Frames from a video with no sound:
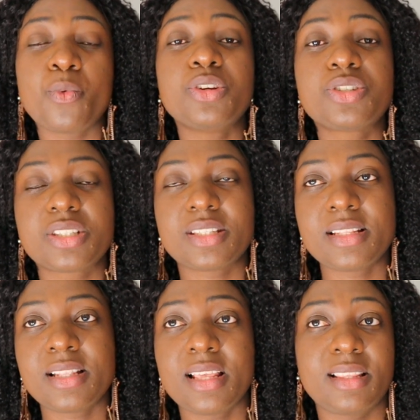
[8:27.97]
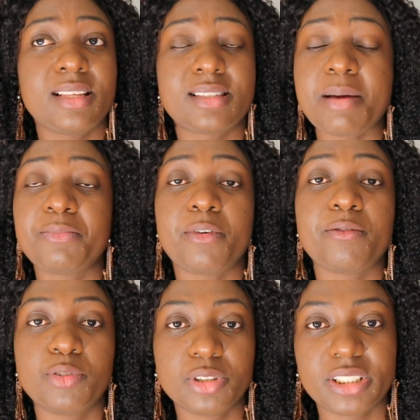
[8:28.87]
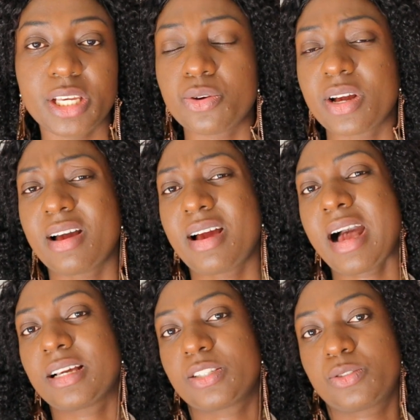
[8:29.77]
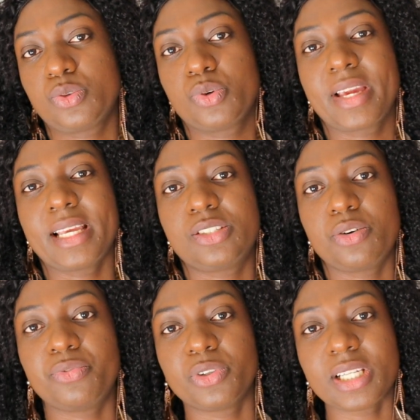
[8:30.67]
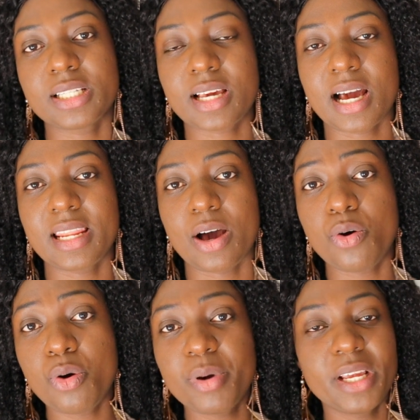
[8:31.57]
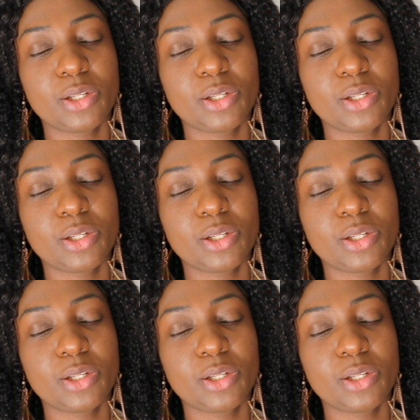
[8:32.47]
Once it's time for voting, you can ask to get your voter's card at home.